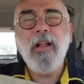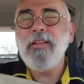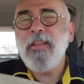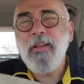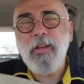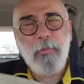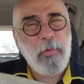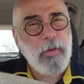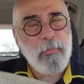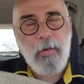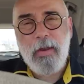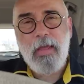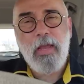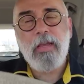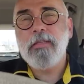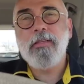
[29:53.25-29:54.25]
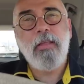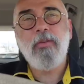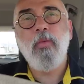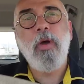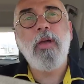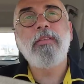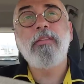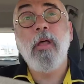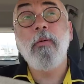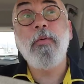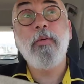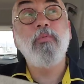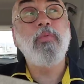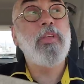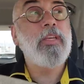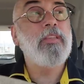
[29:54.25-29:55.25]
a little bit of money, because otherwise I'll
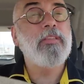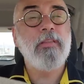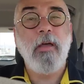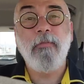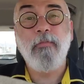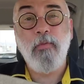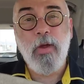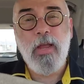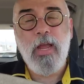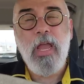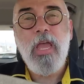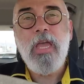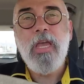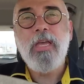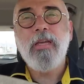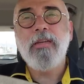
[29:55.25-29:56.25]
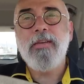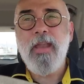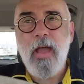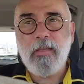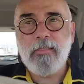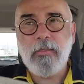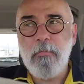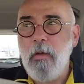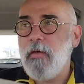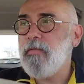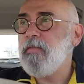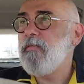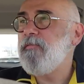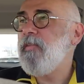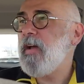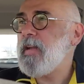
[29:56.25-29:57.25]
be really suffering next
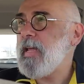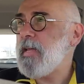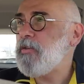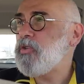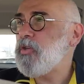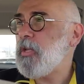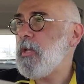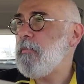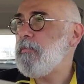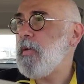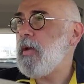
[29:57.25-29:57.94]
month financially.